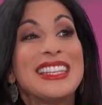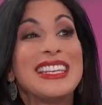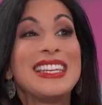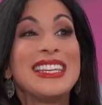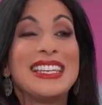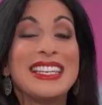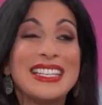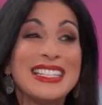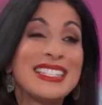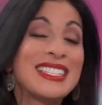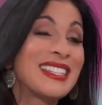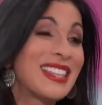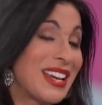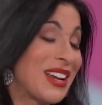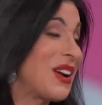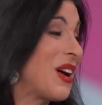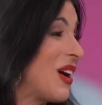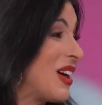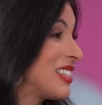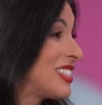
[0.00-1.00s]
the yeast that
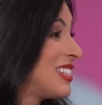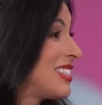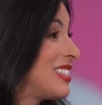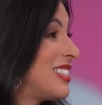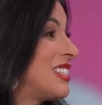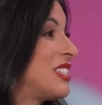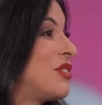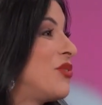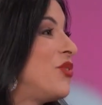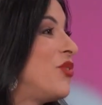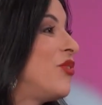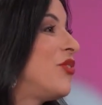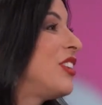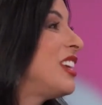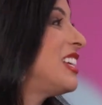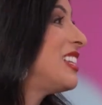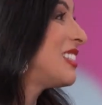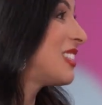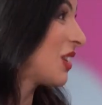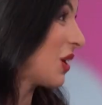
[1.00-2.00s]
causes this
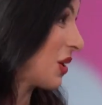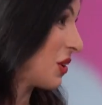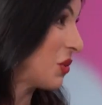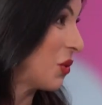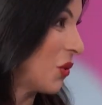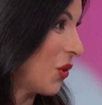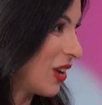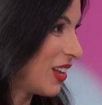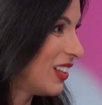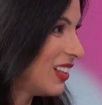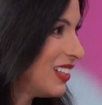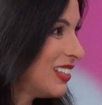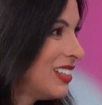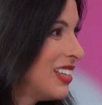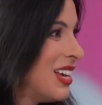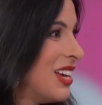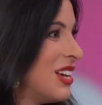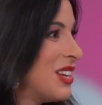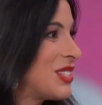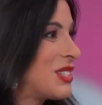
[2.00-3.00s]
feeds on oil.
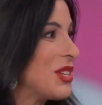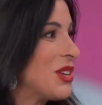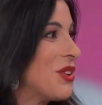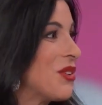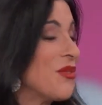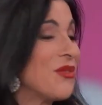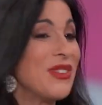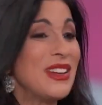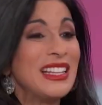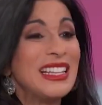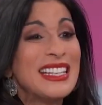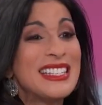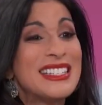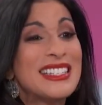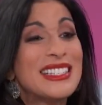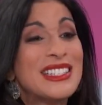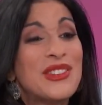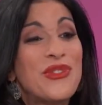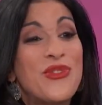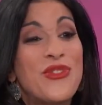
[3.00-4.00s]
So you're really
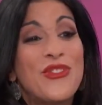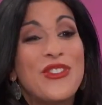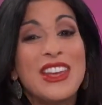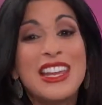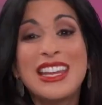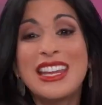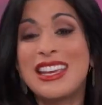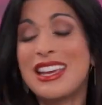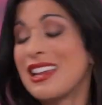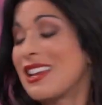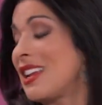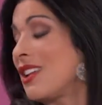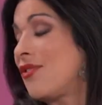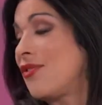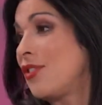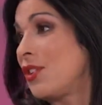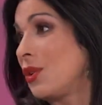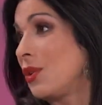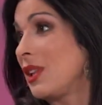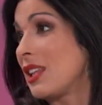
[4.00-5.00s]
just feeding it and
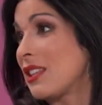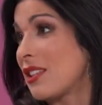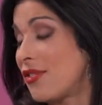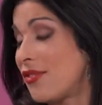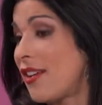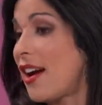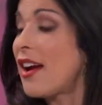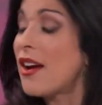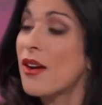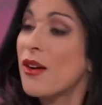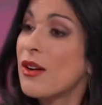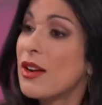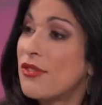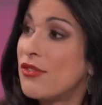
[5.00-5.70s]
fueling the fire